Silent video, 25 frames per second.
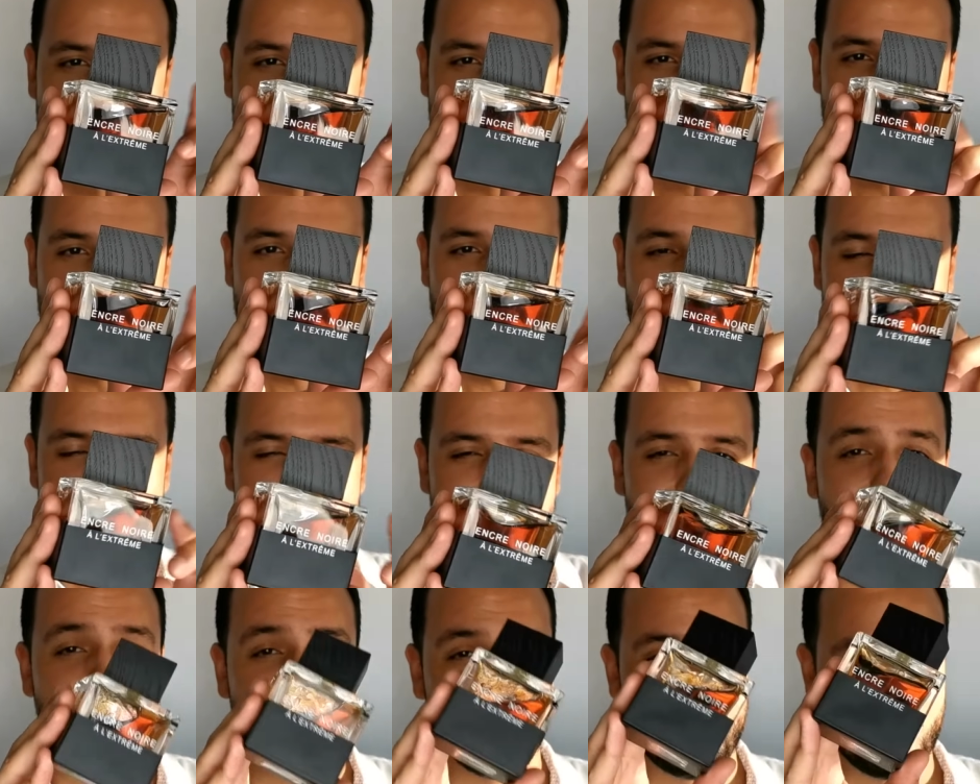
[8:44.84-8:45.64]
this
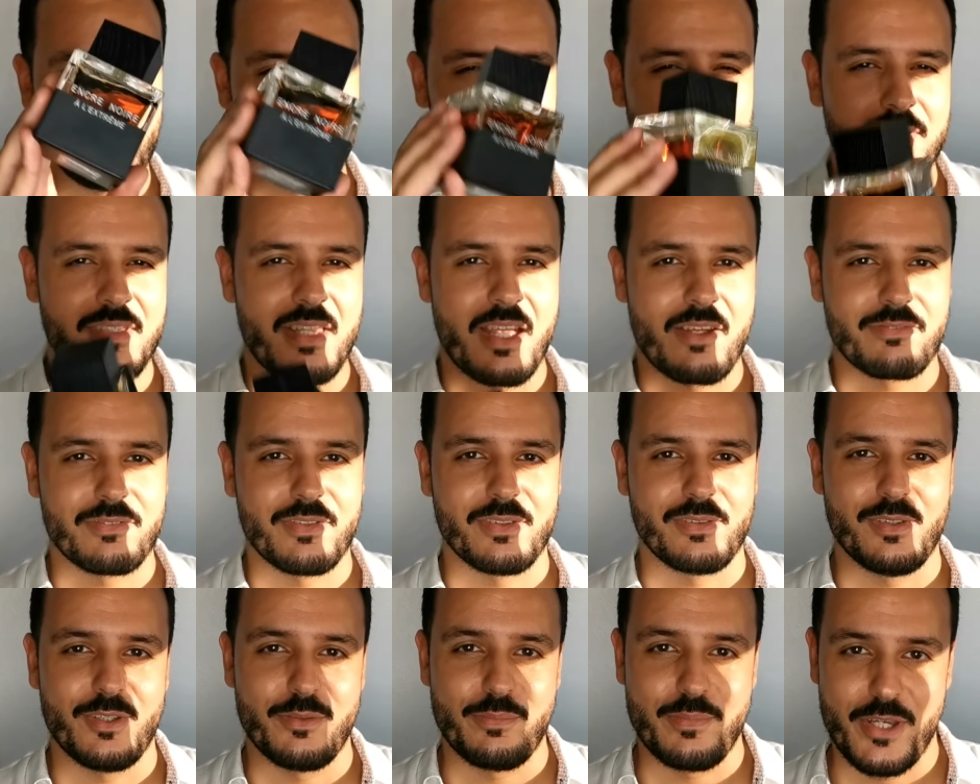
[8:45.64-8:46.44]
one will
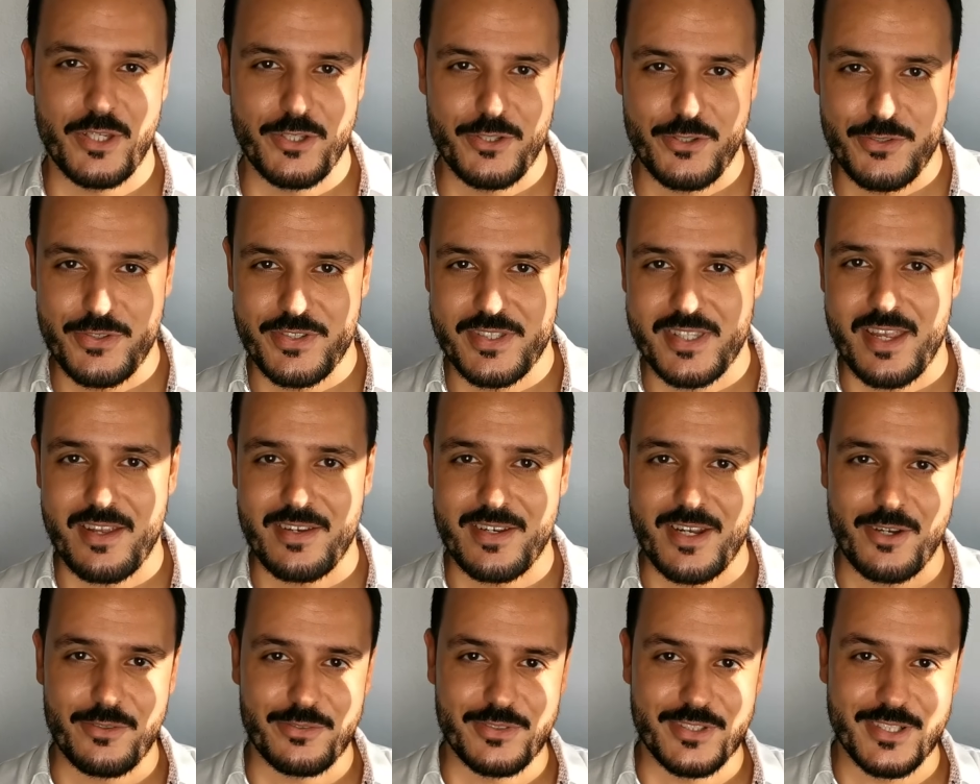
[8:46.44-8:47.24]
definitely make you
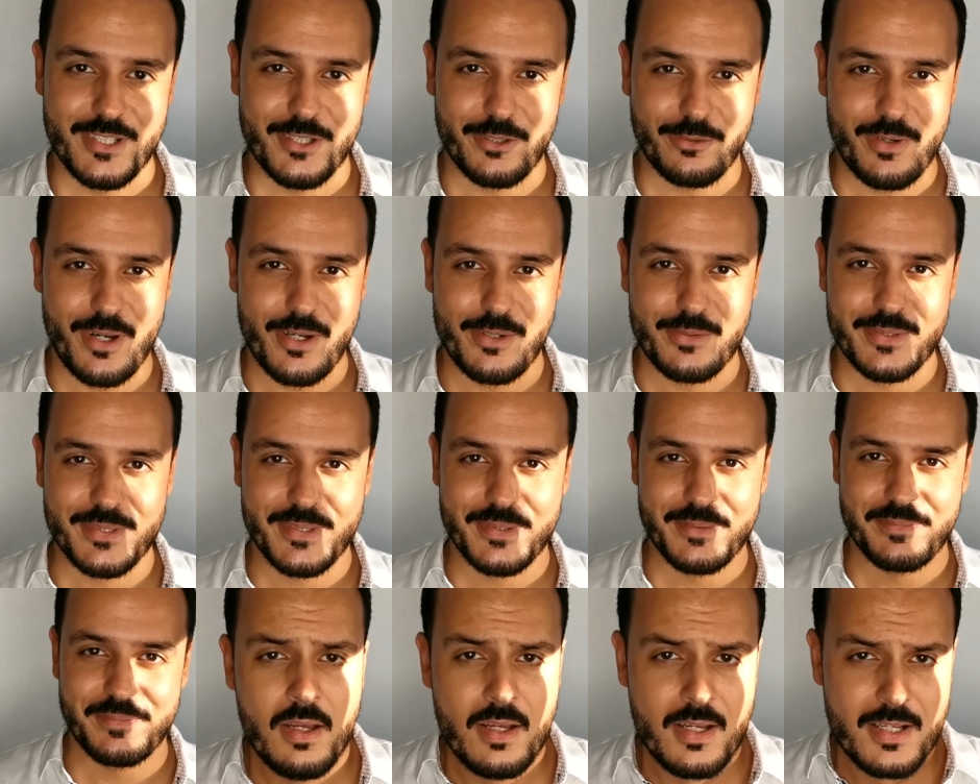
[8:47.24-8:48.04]
stand out in the
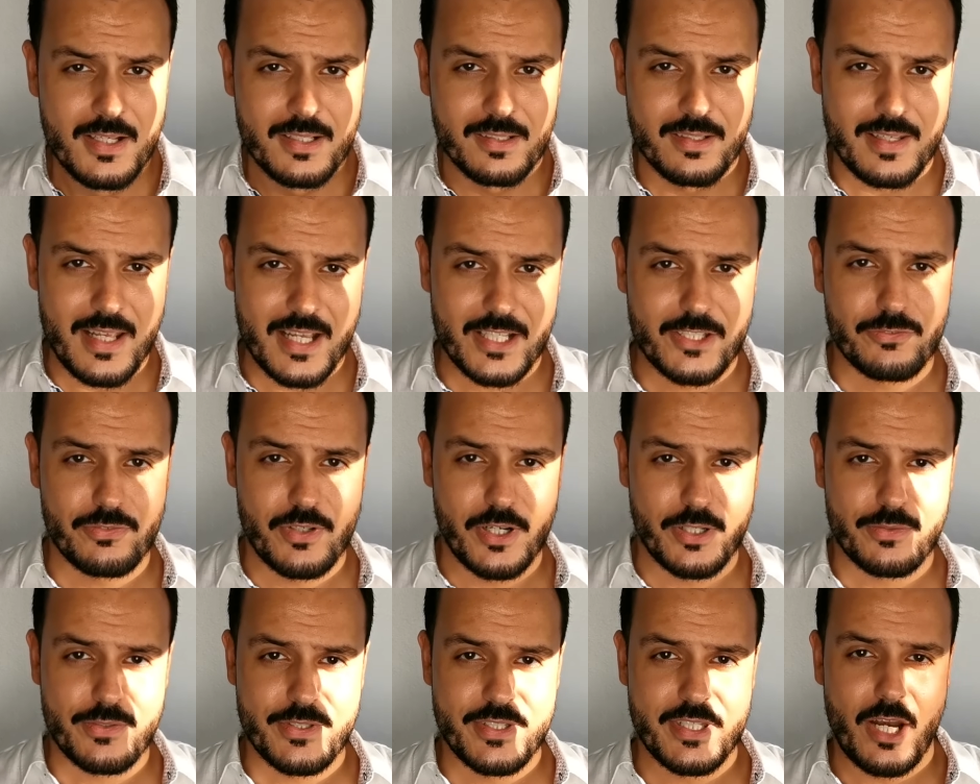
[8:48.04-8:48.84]
crowd. The next
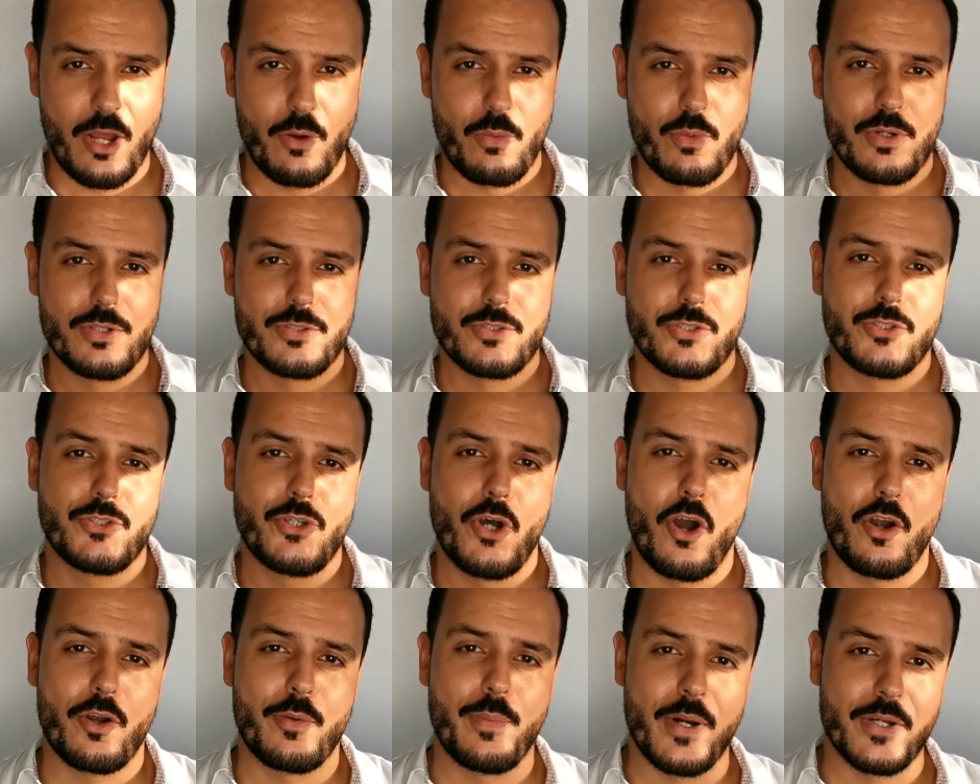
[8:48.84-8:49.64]
fragrance that I want
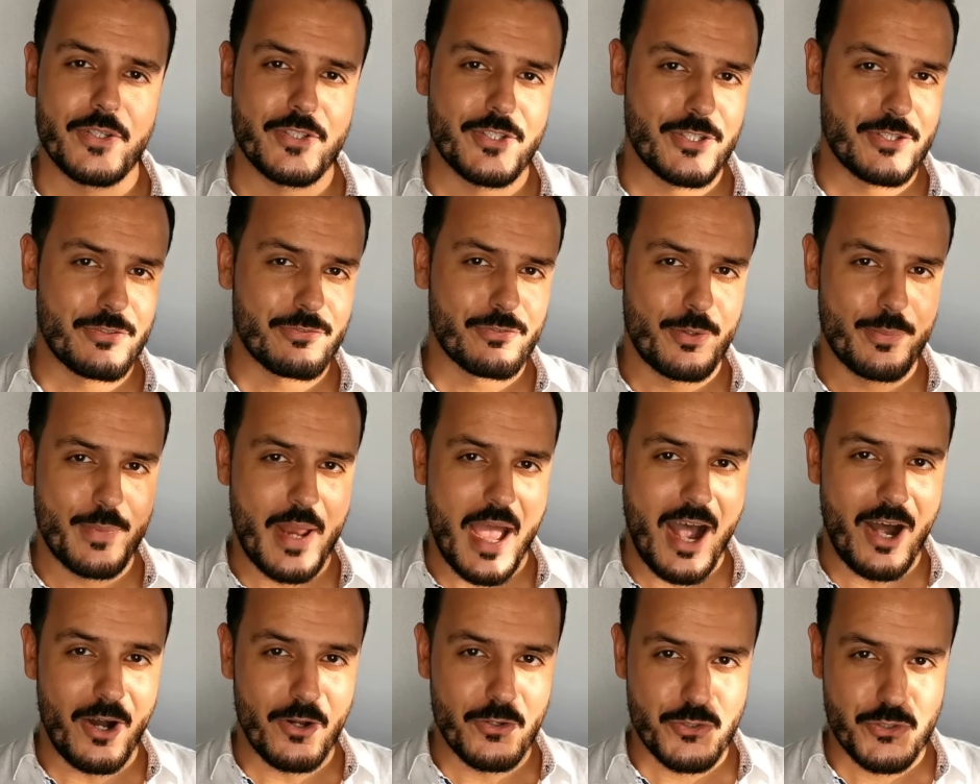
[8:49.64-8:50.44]
to talk about is
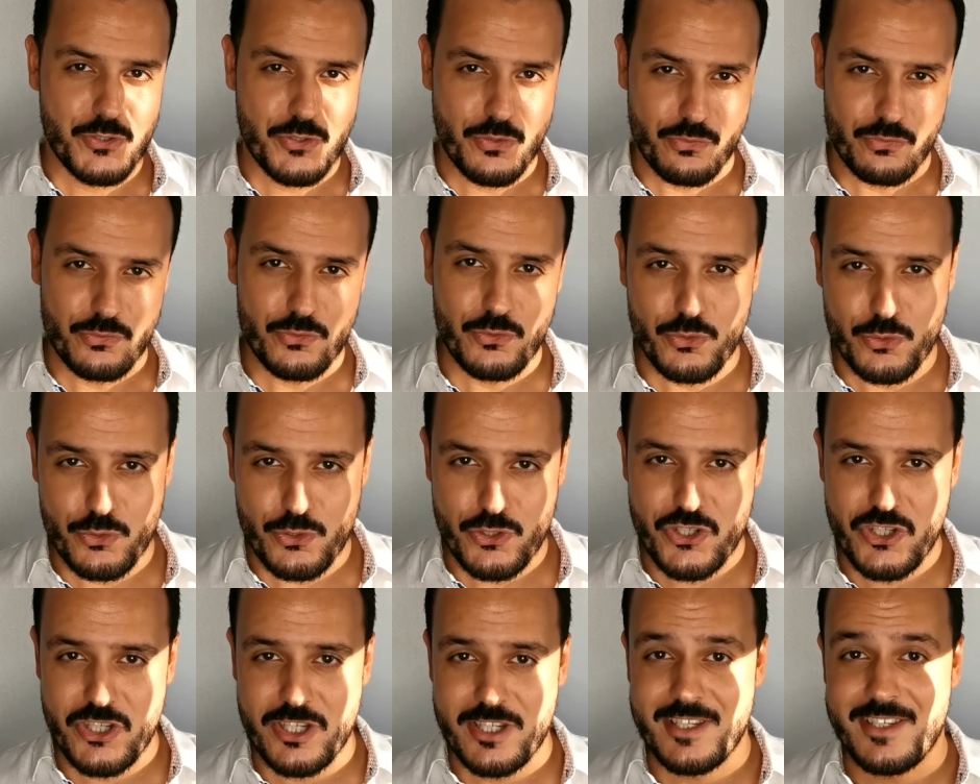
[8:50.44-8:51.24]
from House of
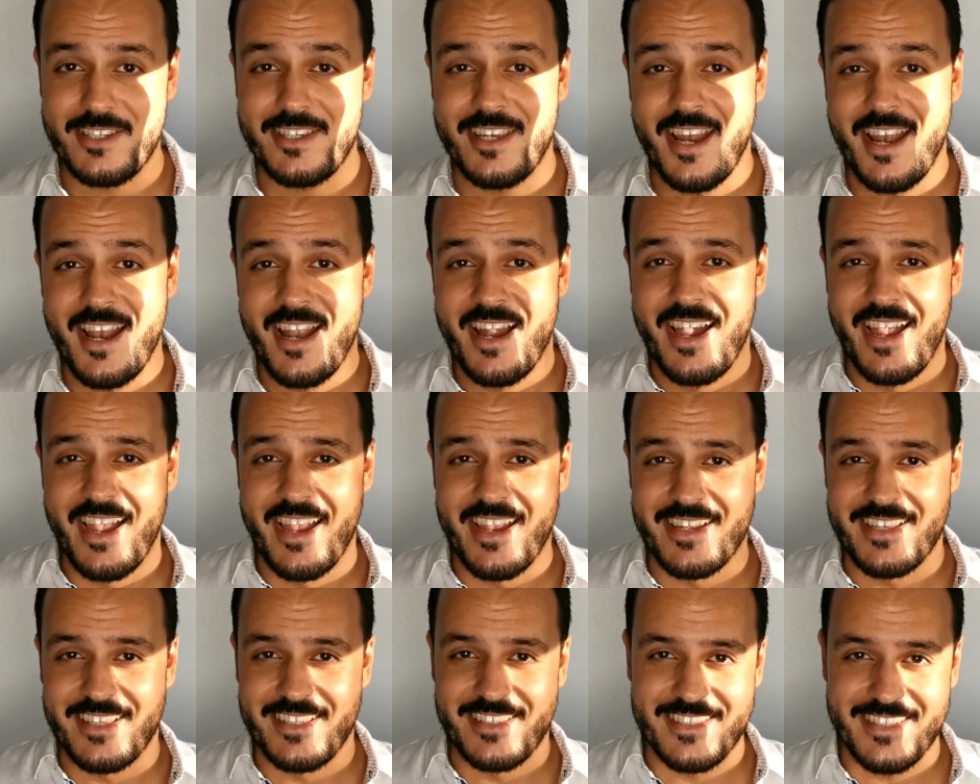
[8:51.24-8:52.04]
Gucci
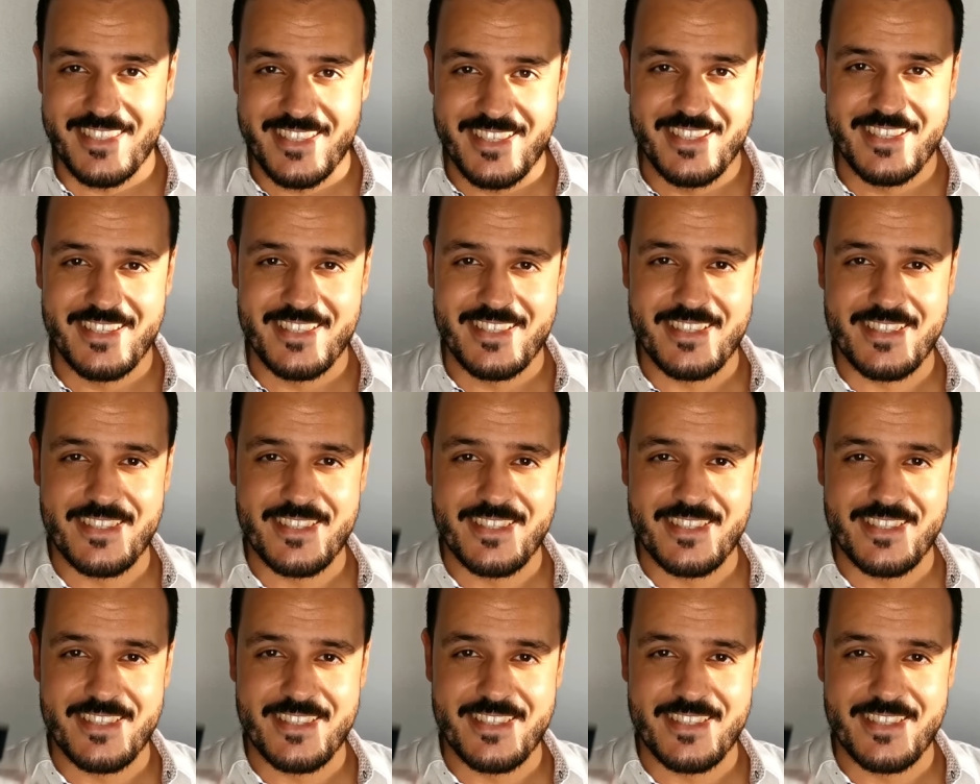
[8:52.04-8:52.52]
and it